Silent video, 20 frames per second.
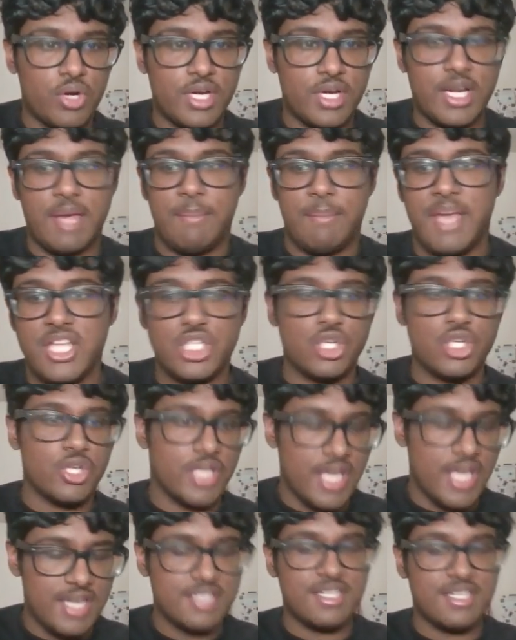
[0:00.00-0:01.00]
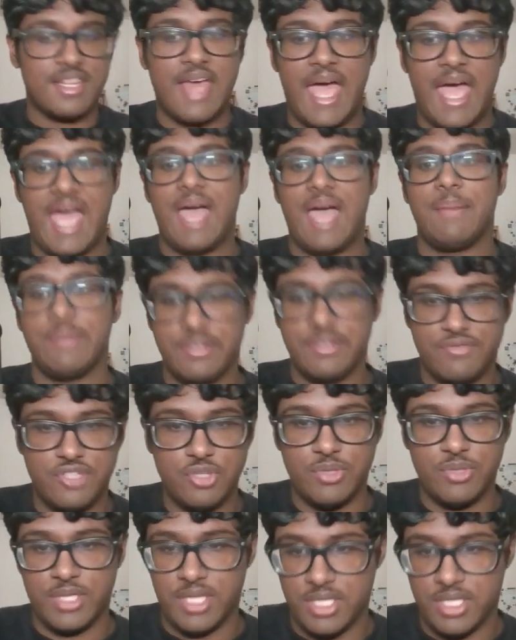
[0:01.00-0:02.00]
and I made sure to get into the habit of
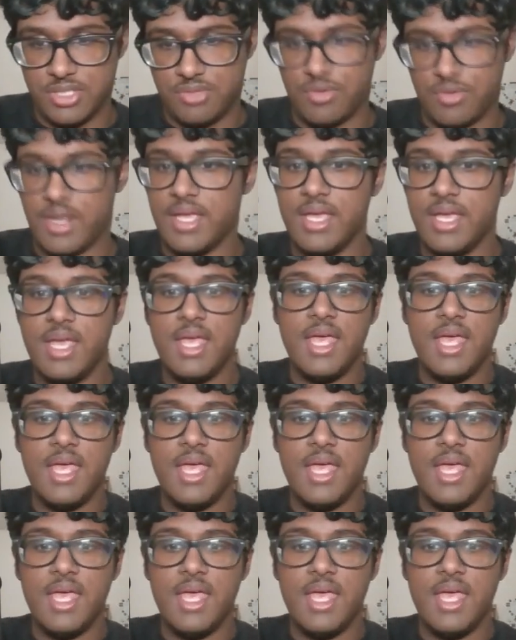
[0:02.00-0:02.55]
doing this, right?